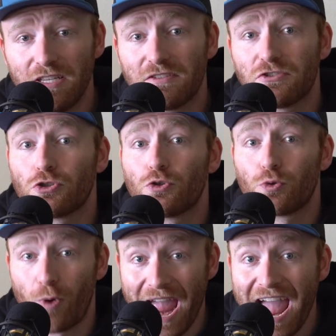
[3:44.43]
is
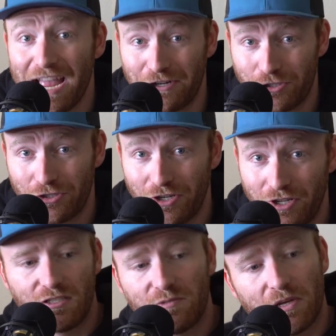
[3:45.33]
trash,
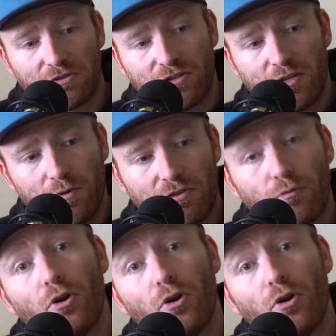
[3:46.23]
especially with